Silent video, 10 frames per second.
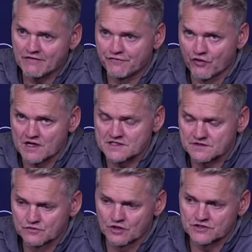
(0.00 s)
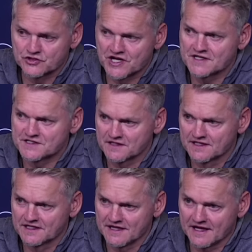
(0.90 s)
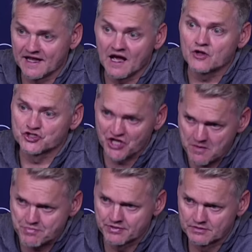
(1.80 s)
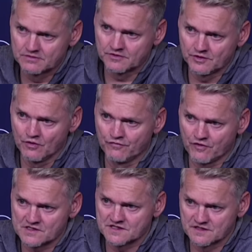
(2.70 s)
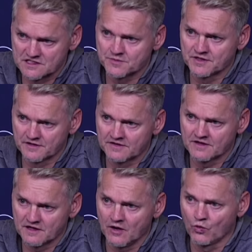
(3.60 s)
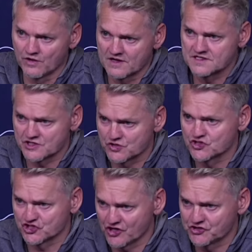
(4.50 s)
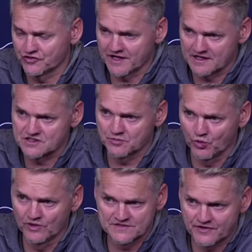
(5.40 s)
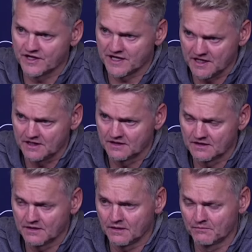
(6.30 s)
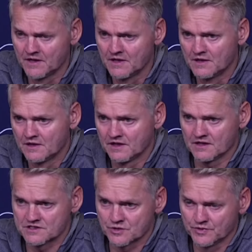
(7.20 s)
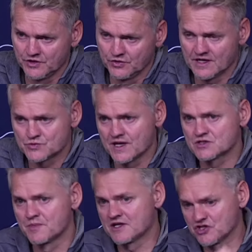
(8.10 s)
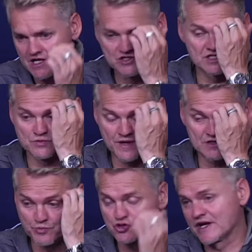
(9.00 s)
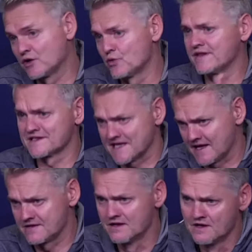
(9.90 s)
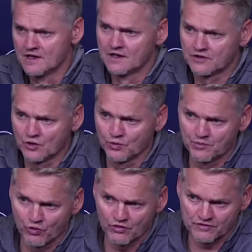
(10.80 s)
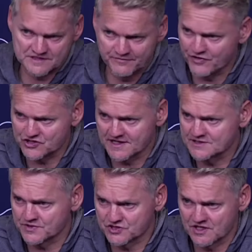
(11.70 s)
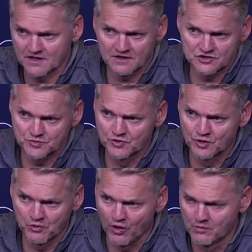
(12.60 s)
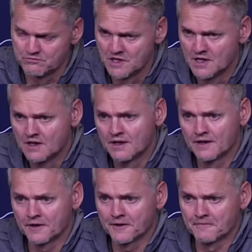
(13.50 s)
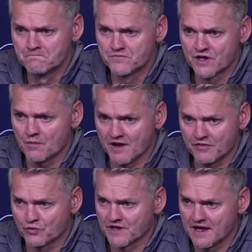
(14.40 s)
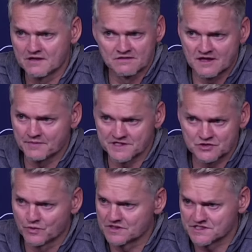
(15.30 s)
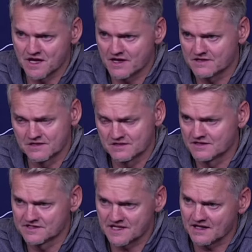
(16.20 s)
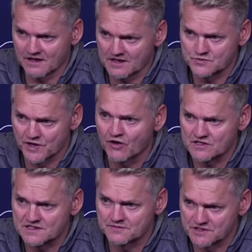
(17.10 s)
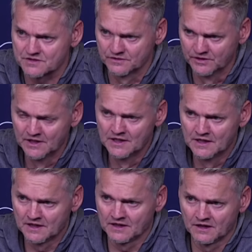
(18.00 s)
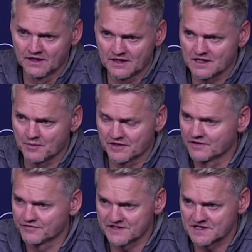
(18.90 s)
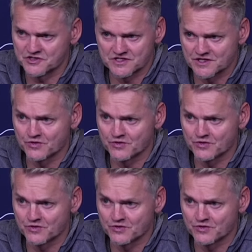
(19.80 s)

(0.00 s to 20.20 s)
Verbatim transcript: Yeah, for us not to chase the lead and get out of shape. You know, for us, the discipline in, in our organizational structure against the ball is very key. Um, yeah, so we knew as we had to make changes, we had to push Edu in the 10, you know, we brought on some fresh legs with uh, Njabulo Blom. Um, yeah, but I thought Caden kept it to one side. He did exactly as we asked him to do. Uh, he had a couple of nifty touches.